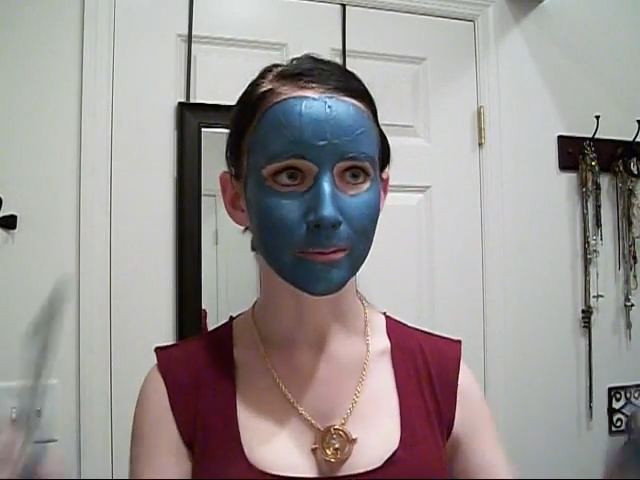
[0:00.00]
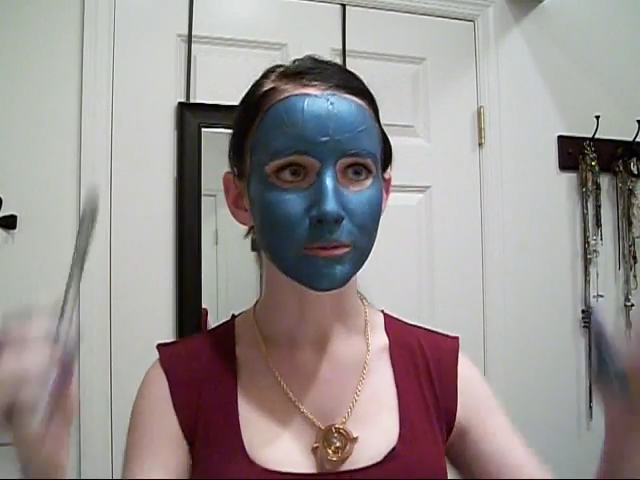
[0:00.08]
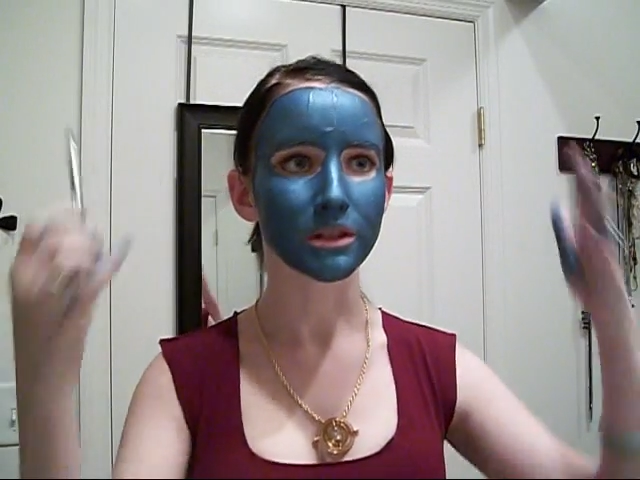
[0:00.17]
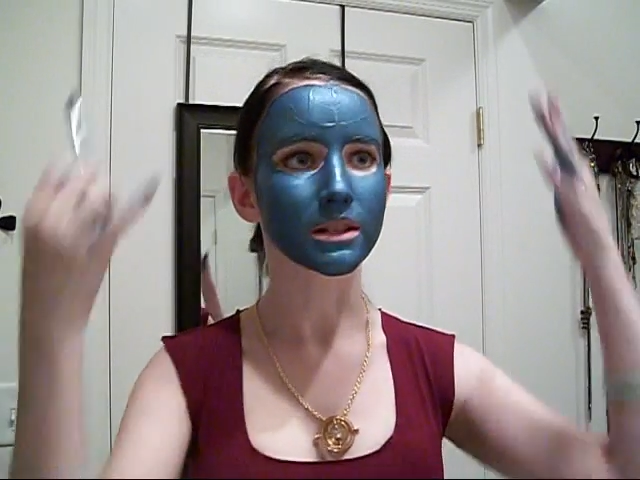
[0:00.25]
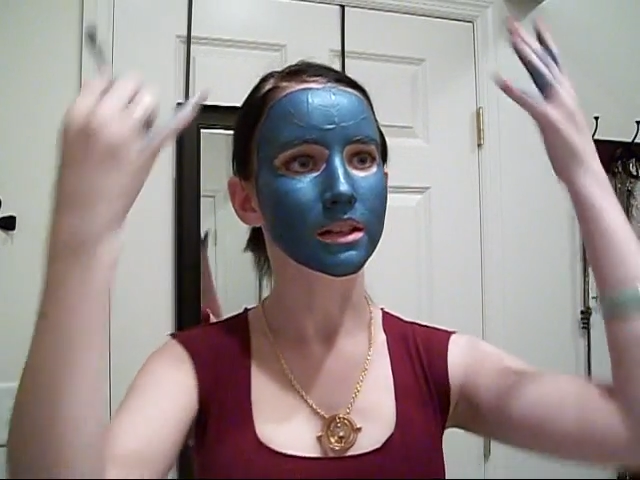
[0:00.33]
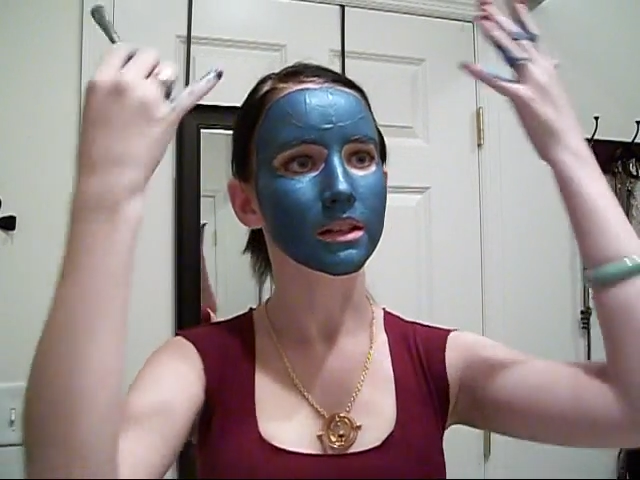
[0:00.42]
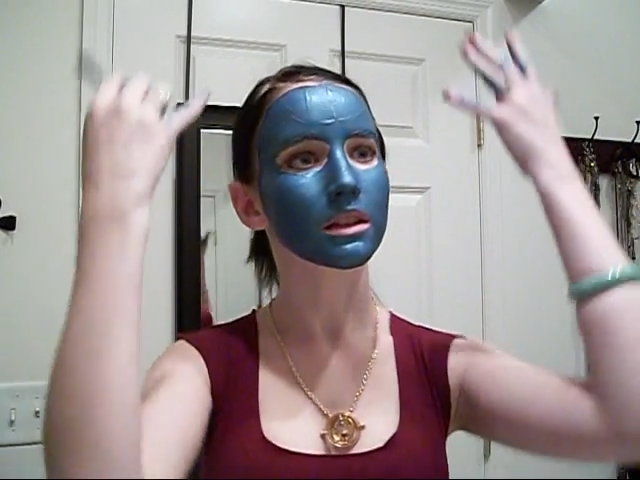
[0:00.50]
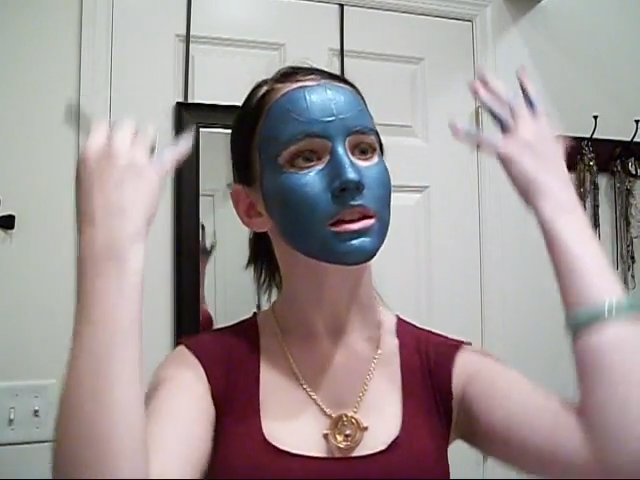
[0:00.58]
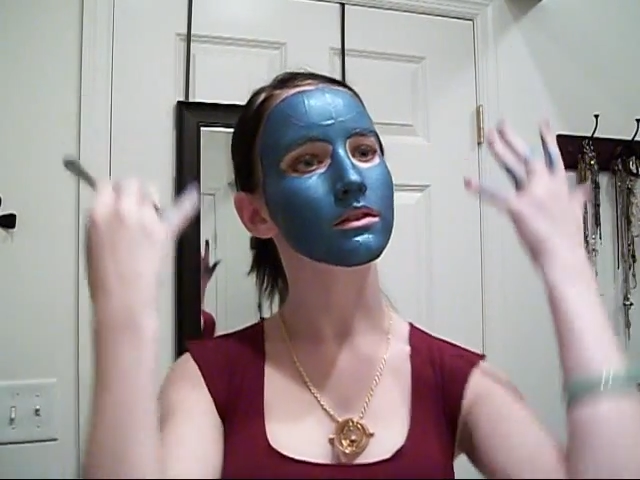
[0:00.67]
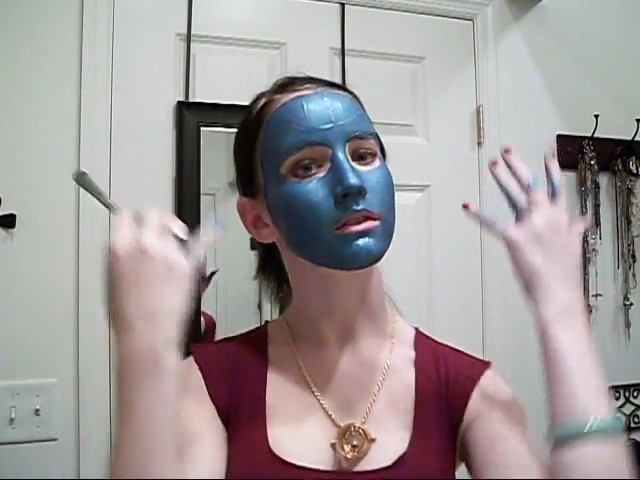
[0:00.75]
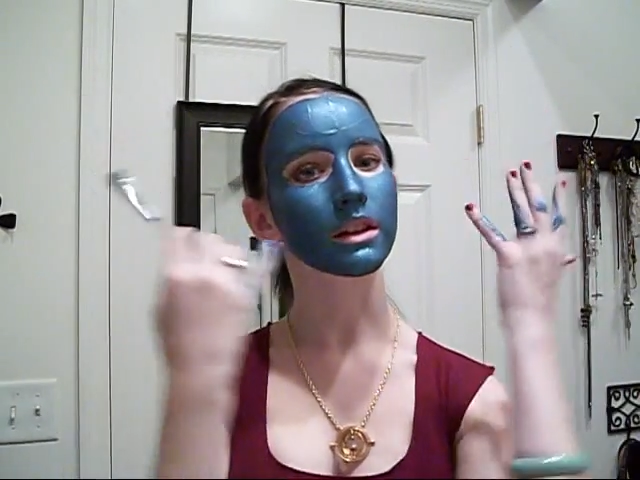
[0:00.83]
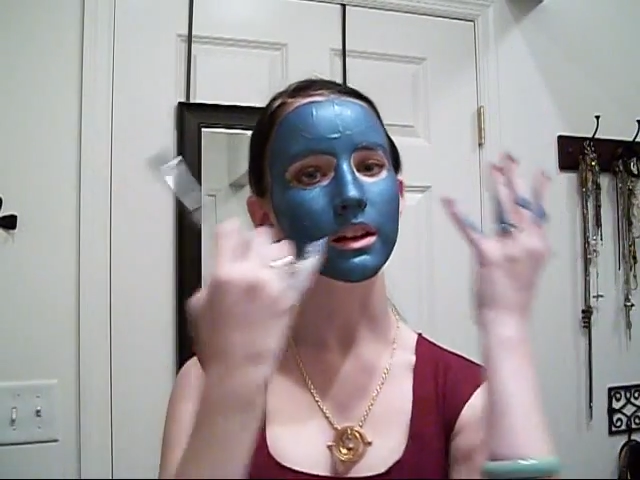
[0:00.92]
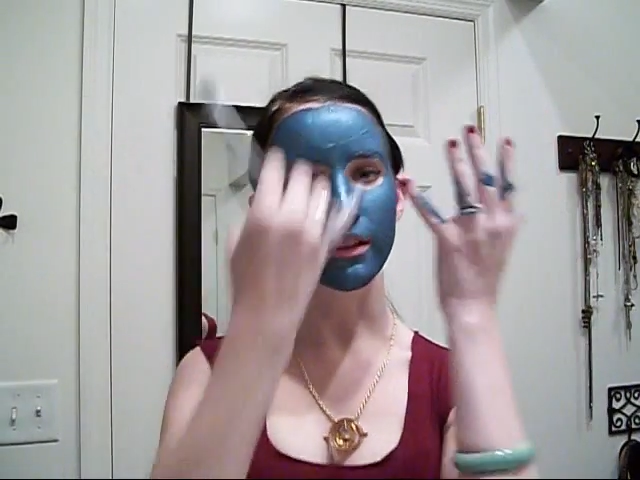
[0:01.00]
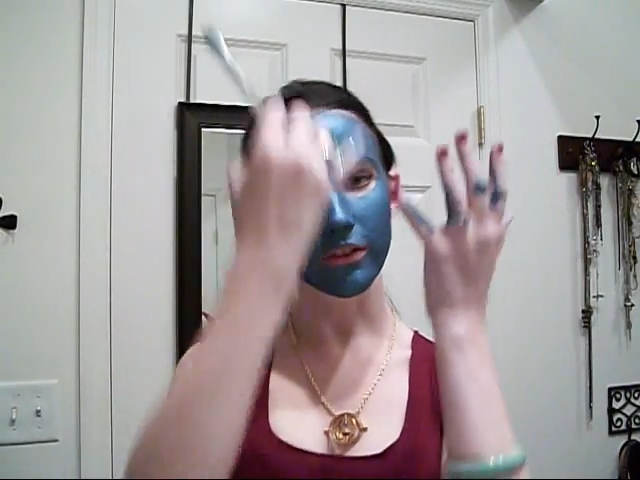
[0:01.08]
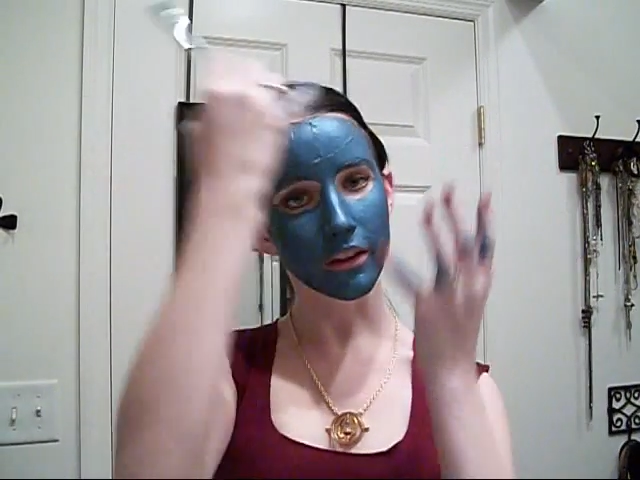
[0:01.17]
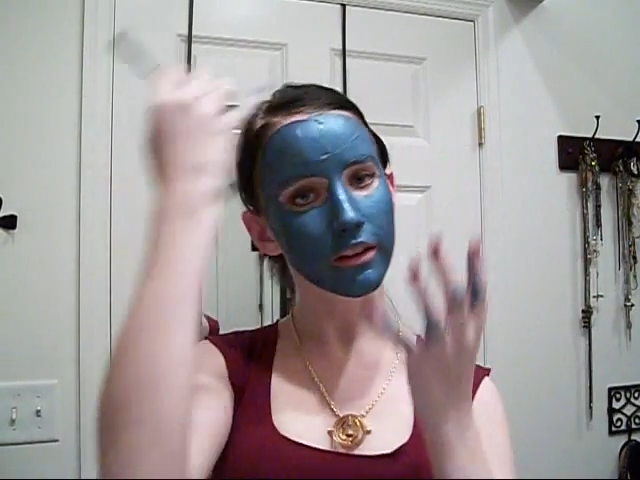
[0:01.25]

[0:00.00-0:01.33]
I'm just going to leave it at